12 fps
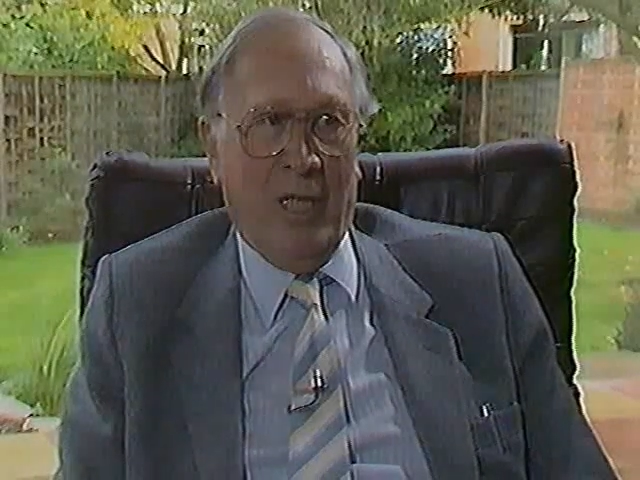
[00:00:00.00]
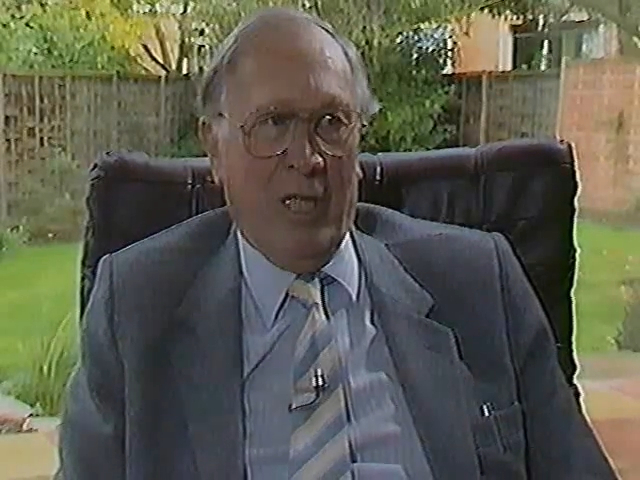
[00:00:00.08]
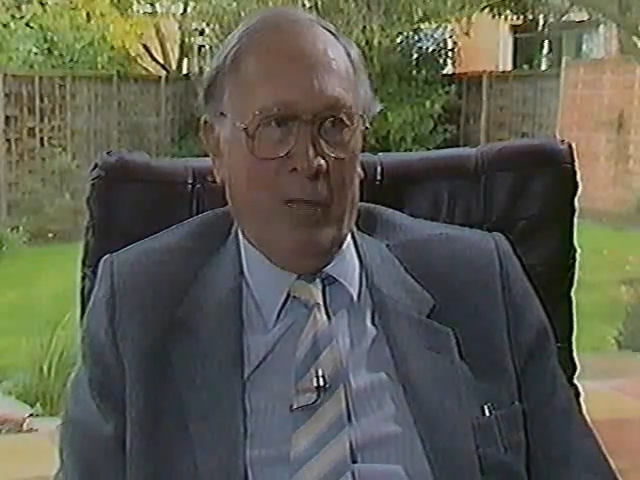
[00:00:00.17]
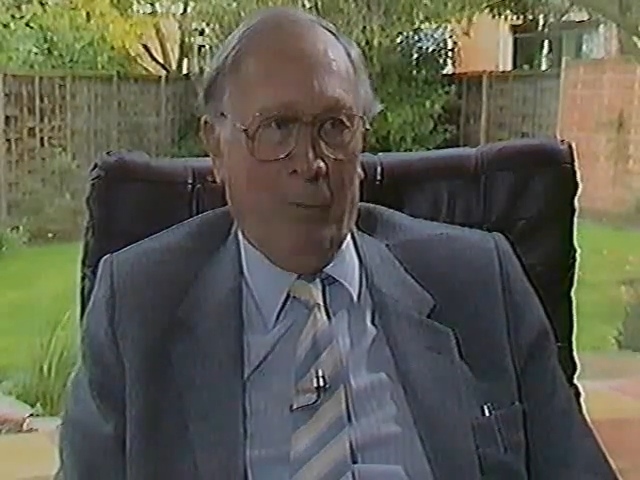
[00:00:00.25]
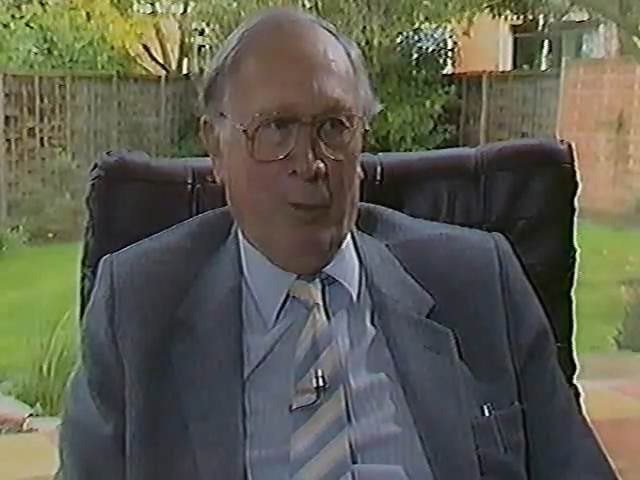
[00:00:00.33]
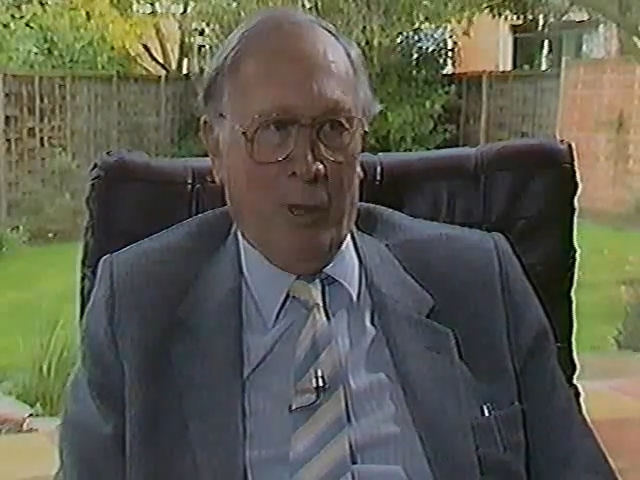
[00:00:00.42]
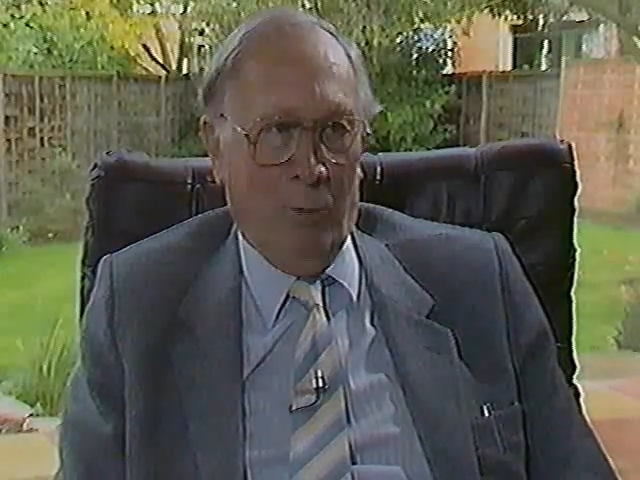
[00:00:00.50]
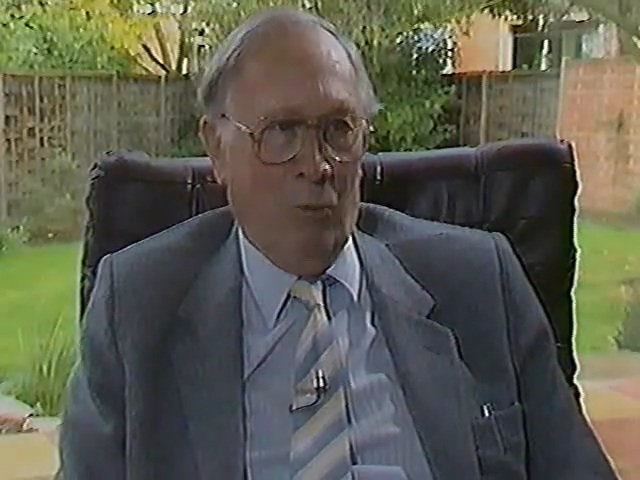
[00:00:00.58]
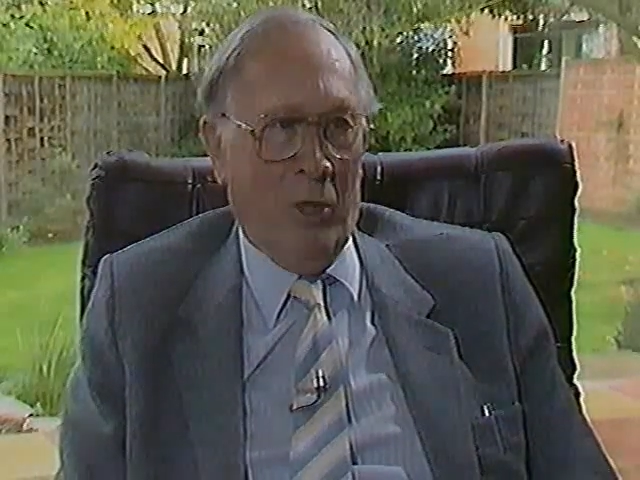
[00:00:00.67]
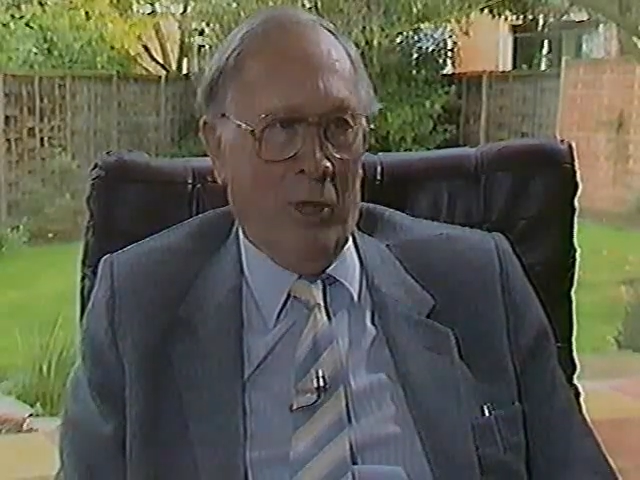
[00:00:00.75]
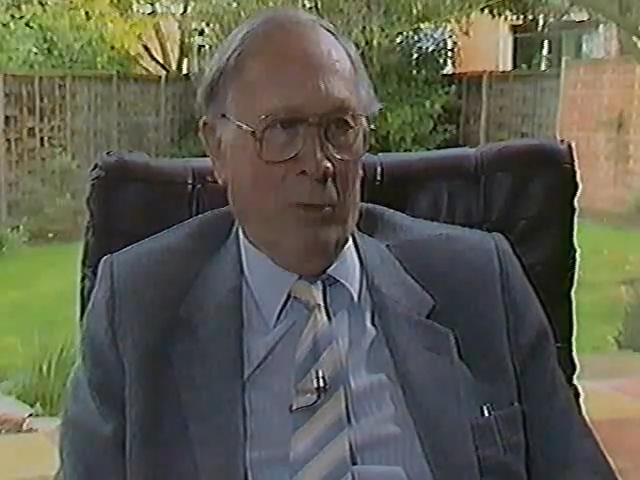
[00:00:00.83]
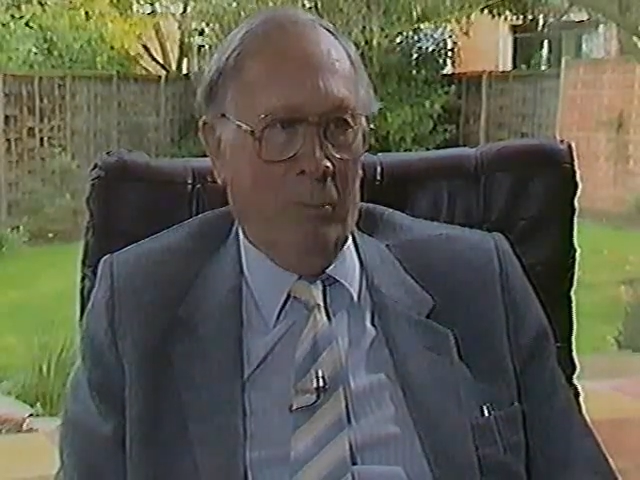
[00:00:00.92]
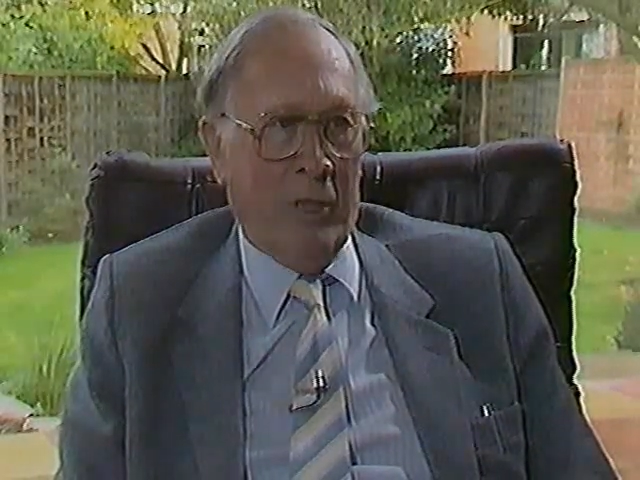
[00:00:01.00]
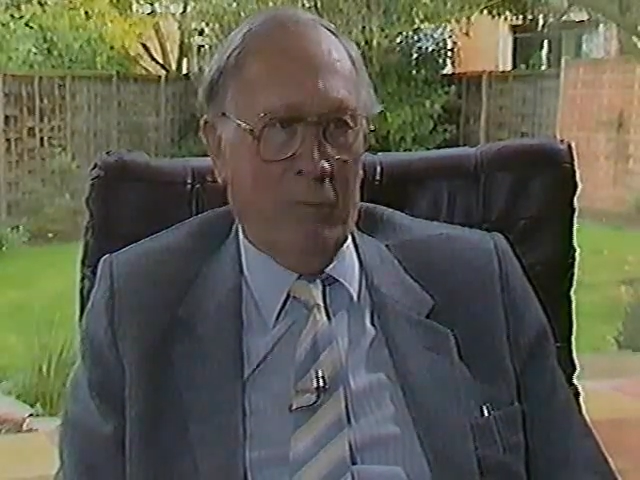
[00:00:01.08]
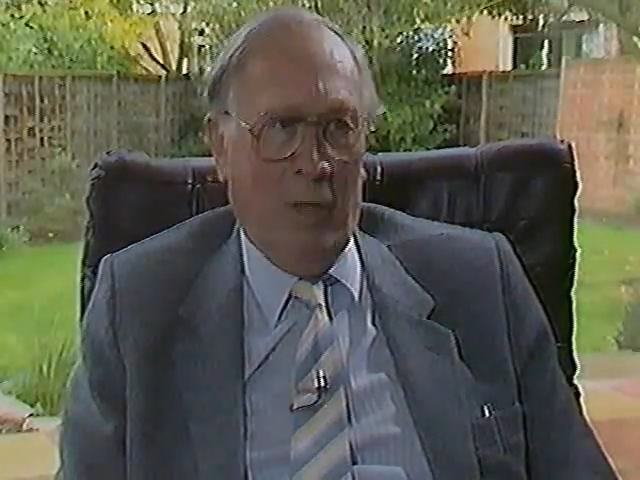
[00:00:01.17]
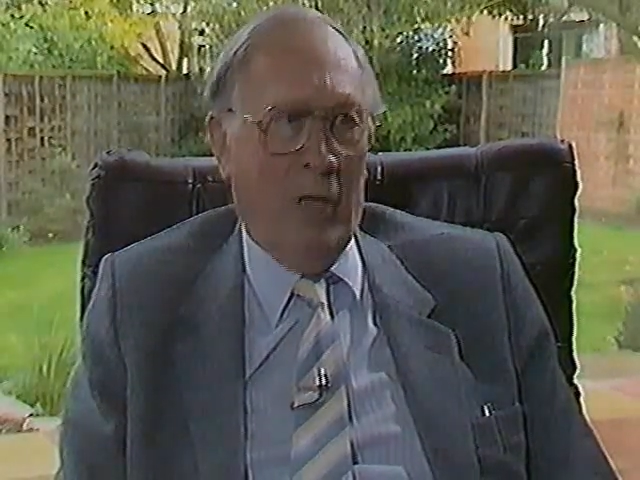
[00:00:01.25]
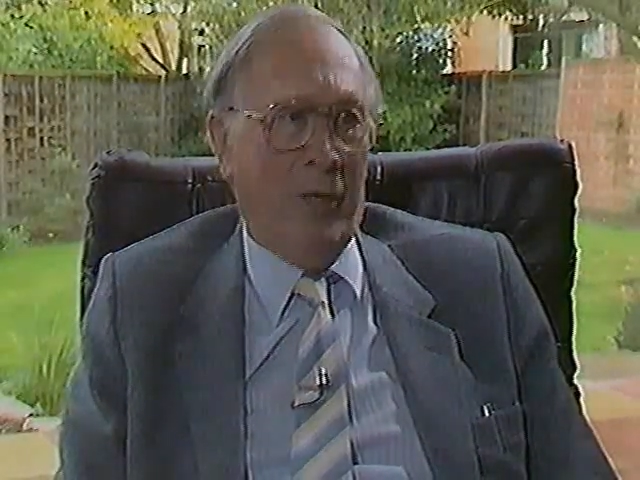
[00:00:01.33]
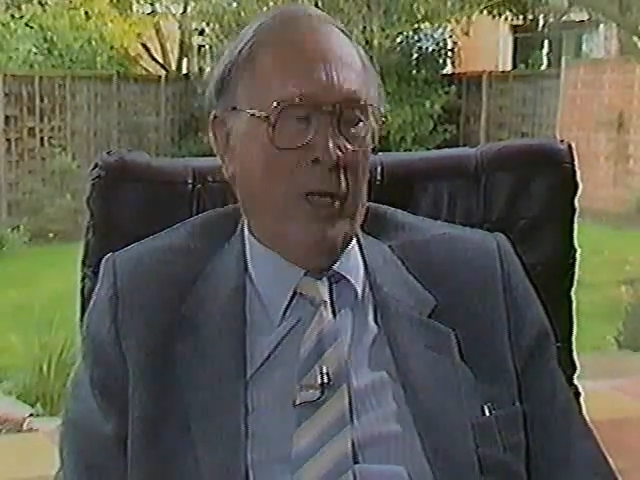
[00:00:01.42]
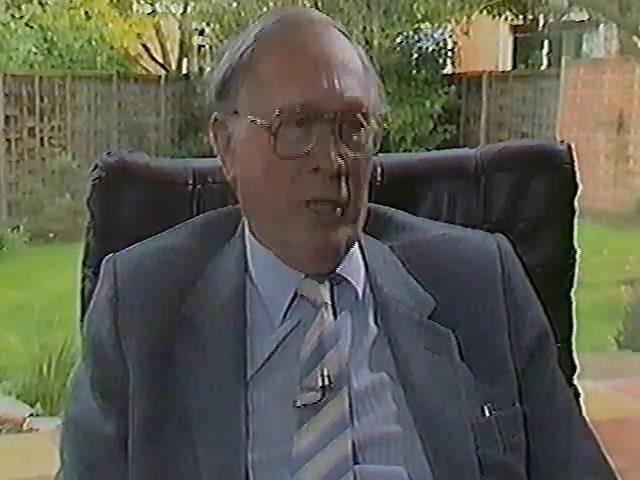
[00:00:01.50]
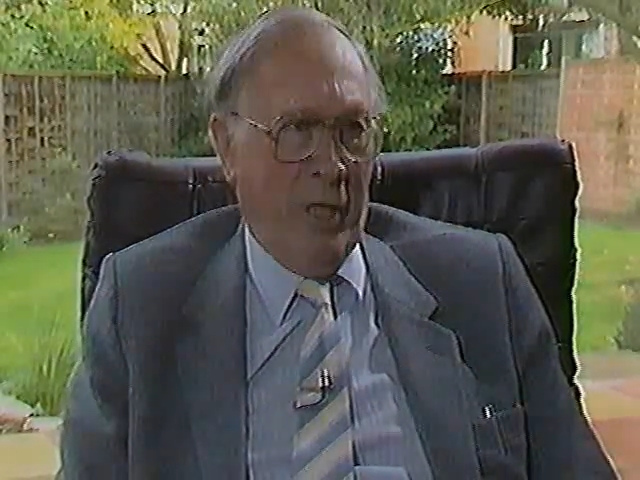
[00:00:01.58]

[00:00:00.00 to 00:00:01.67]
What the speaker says: They become one of the best. I think